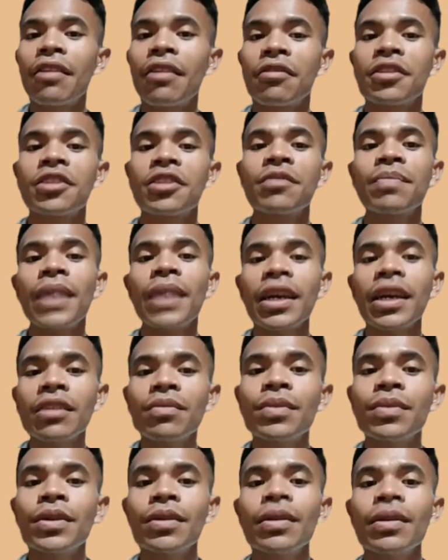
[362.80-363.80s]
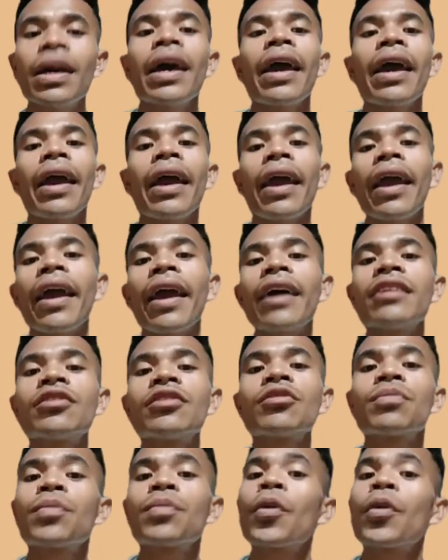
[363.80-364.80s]
in a respectful
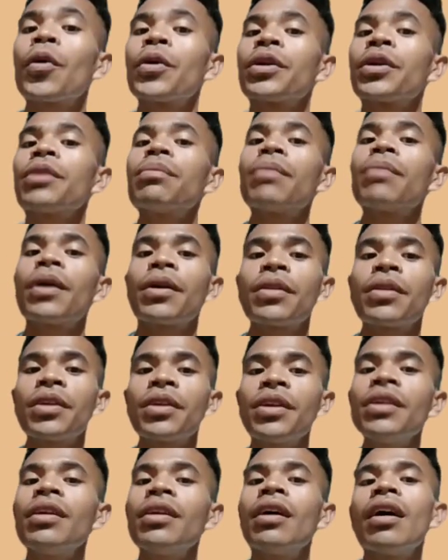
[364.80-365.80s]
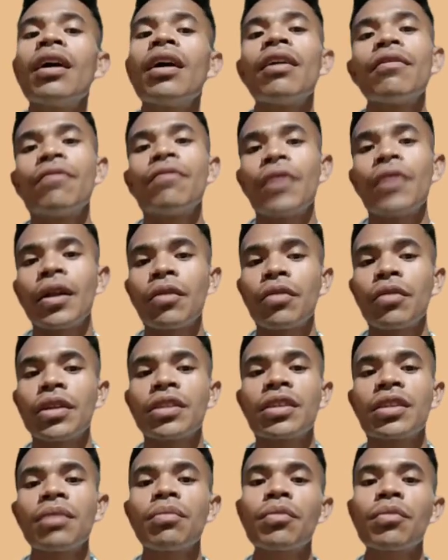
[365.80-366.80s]
and supportive manner,
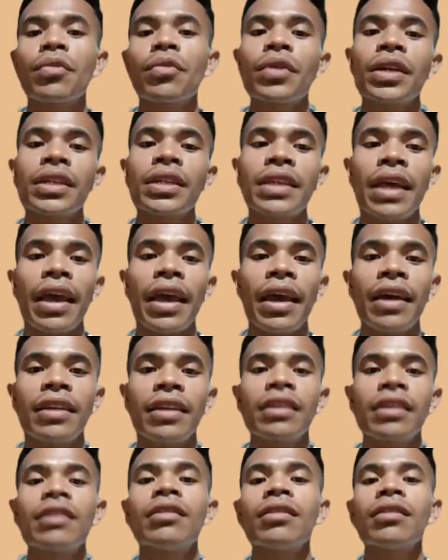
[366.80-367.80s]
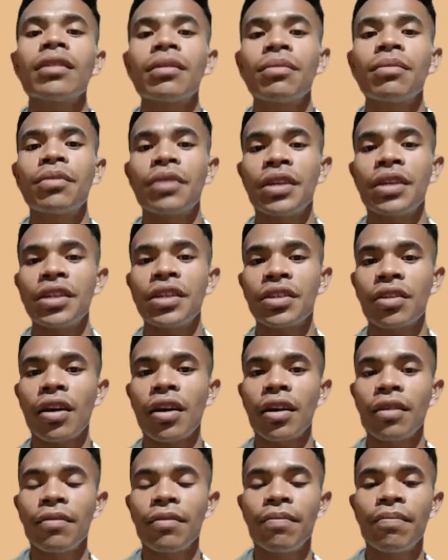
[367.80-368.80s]
valuing teamwork and
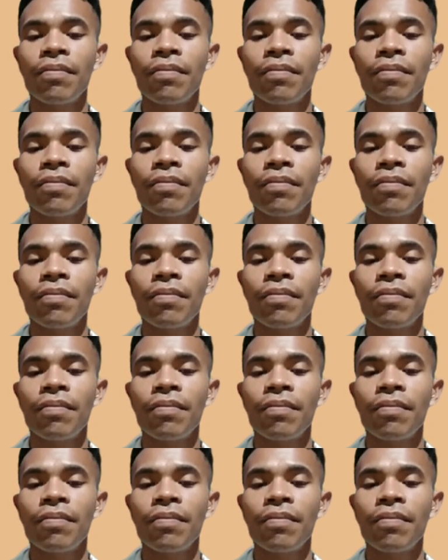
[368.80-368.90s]
collaboration.